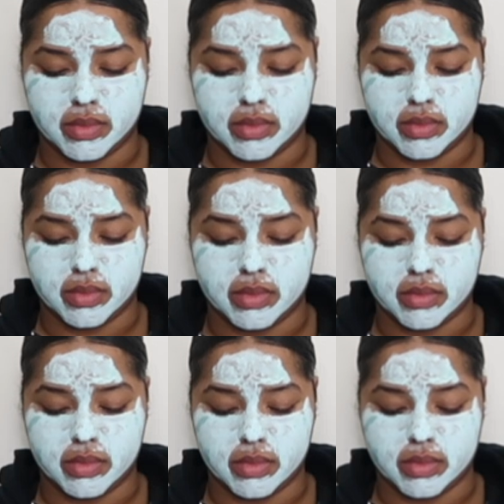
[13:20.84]

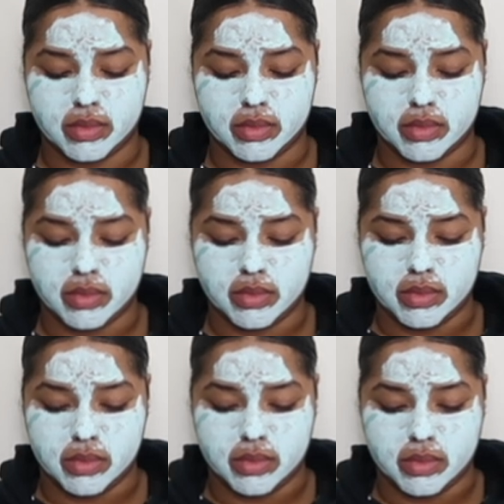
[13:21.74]

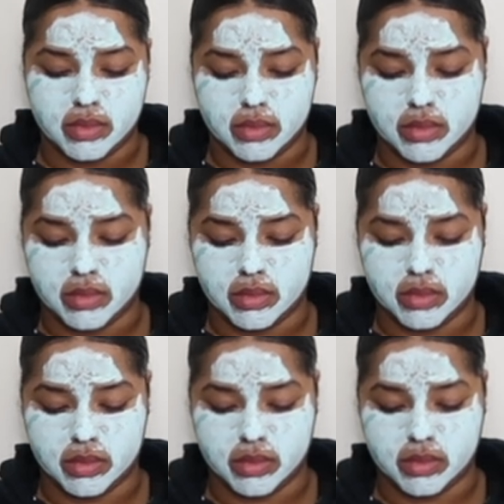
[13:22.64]

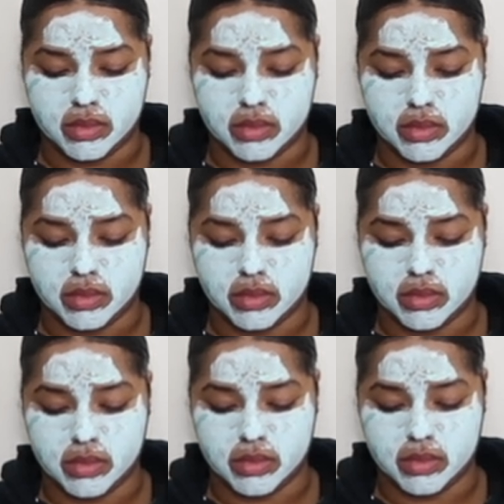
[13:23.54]

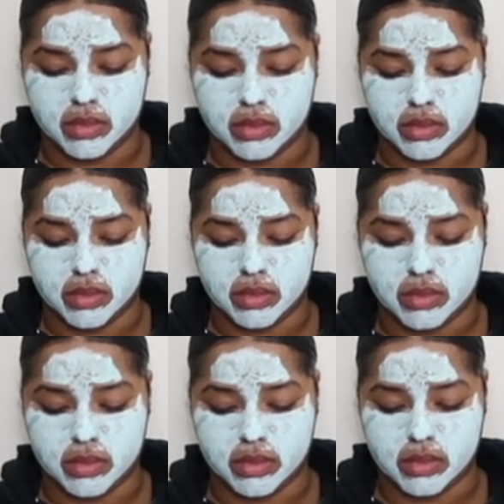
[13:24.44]

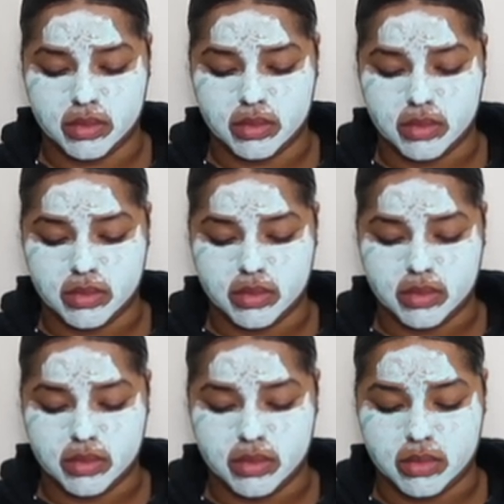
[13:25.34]

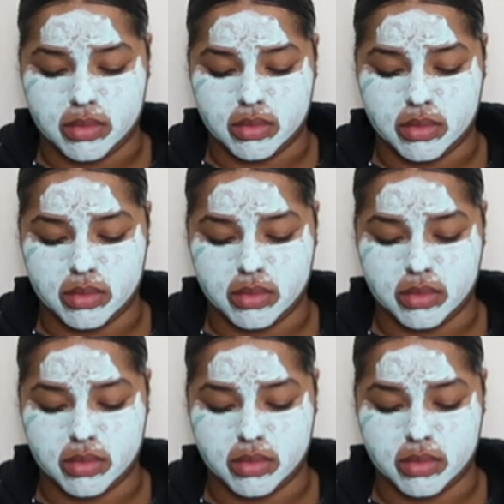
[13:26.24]
This person isn't speaking.